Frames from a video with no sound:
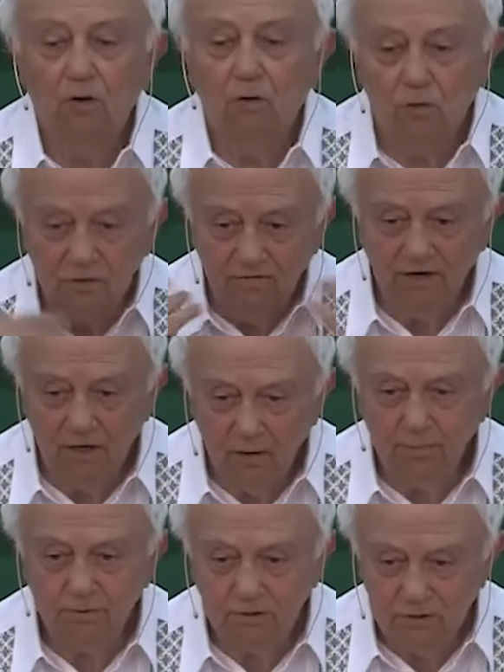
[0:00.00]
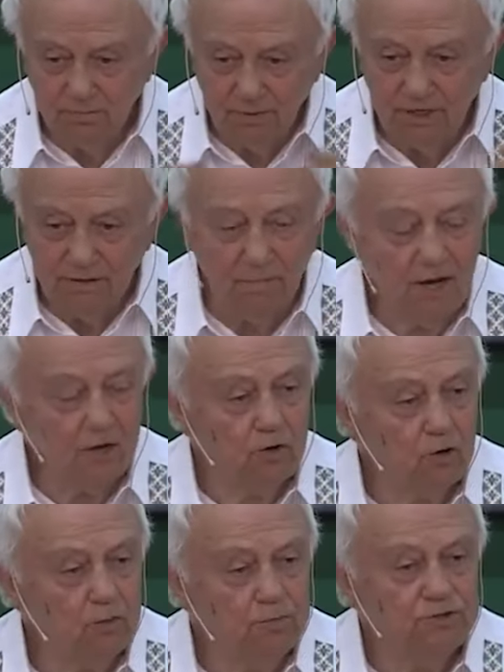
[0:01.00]
were developed by the
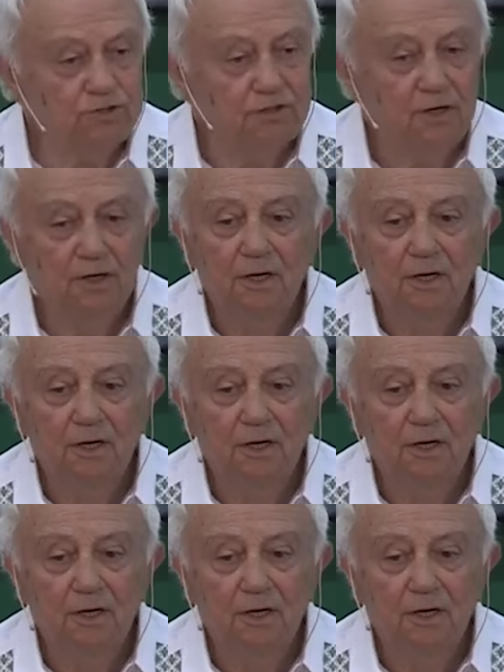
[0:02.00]
microbes,